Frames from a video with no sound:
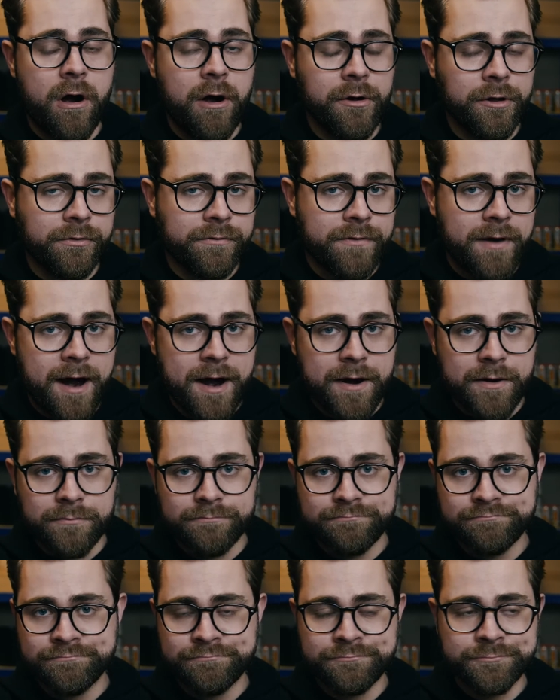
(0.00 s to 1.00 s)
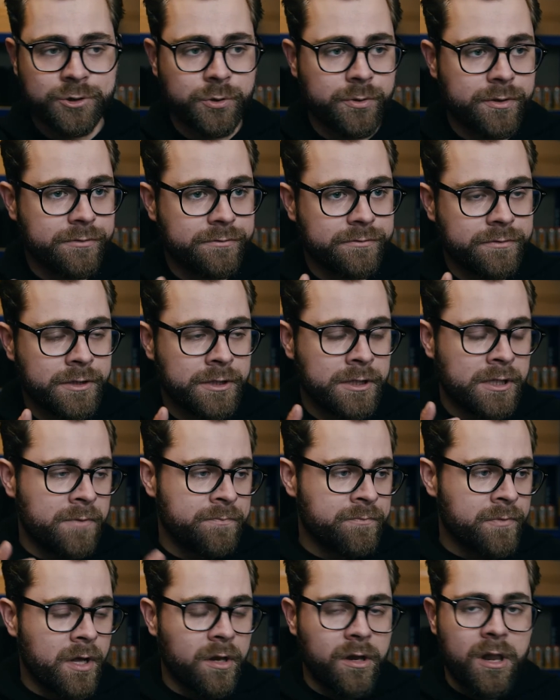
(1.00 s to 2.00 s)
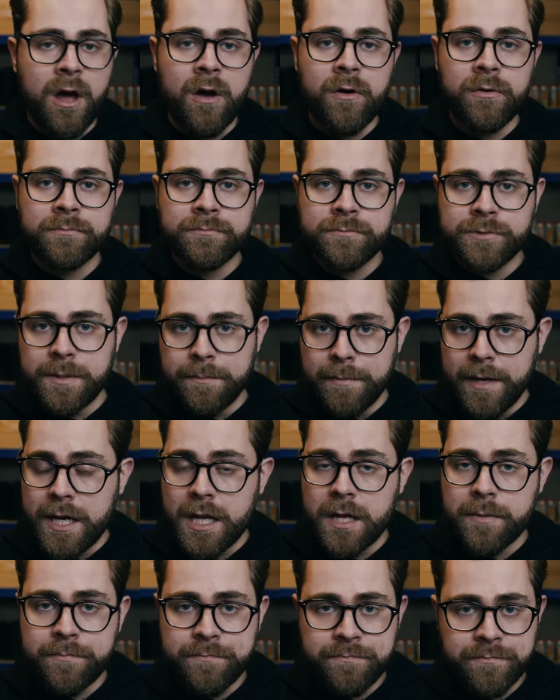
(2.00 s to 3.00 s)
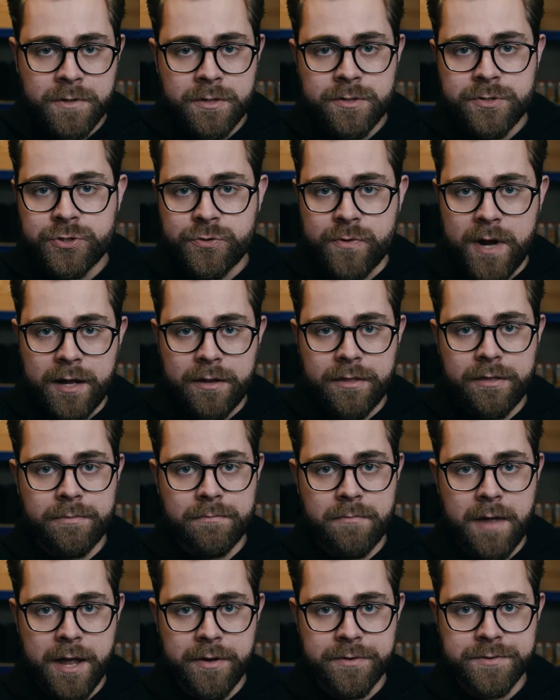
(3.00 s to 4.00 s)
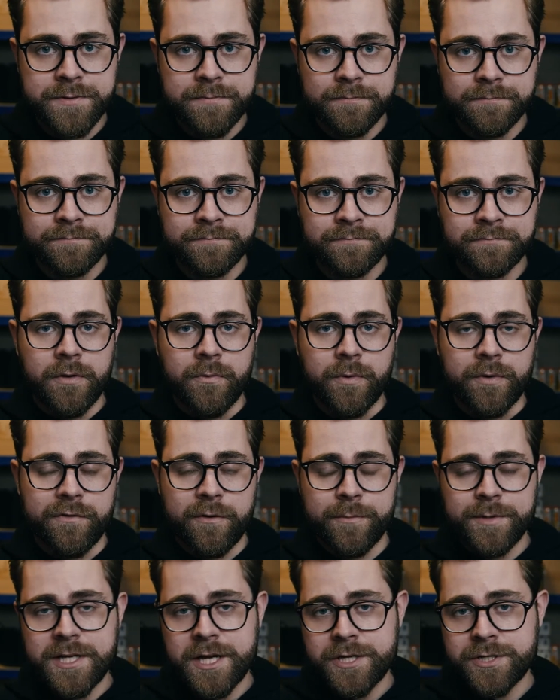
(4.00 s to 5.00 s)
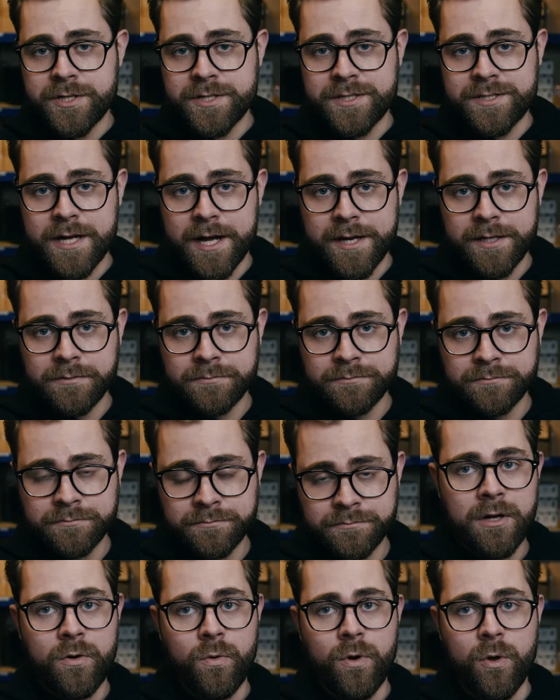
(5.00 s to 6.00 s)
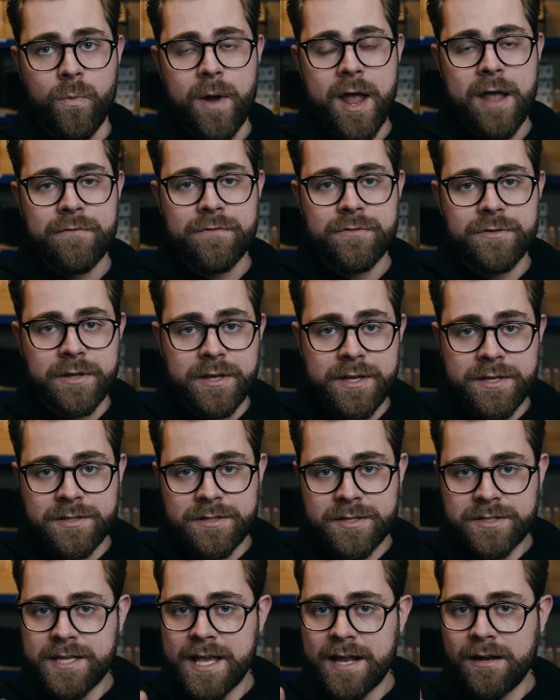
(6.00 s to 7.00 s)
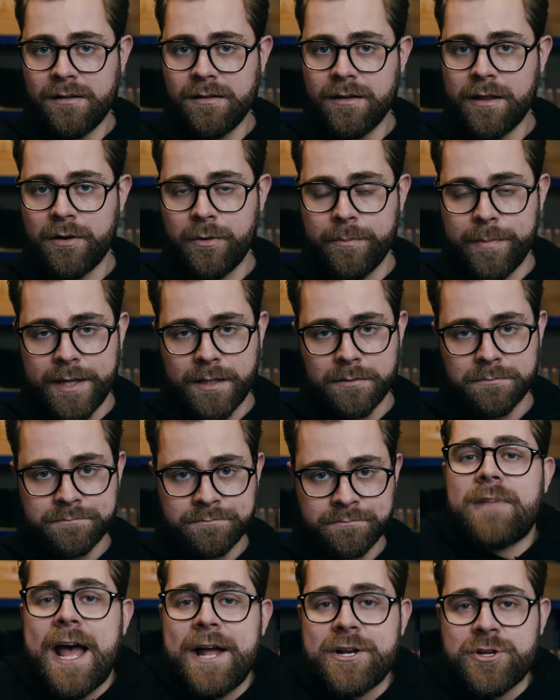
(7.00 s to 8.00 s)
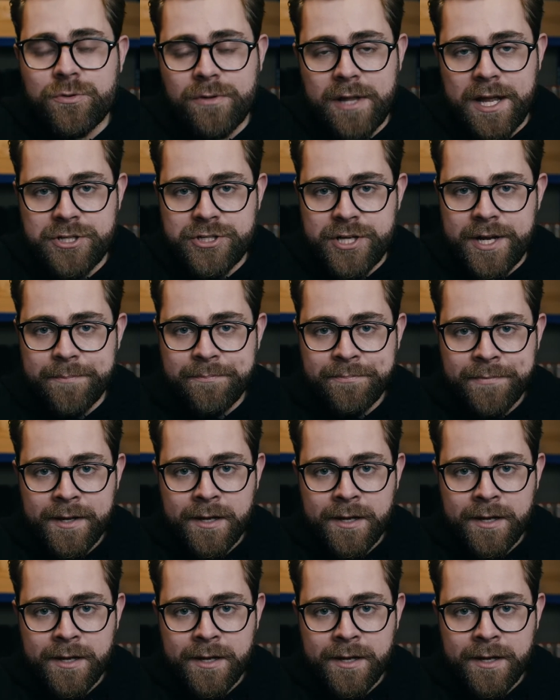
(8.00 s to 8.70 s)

all of our sort of low to medium strength ales. When fermentation is done, we wait for the yeast to settle a little bit. Add your lychee.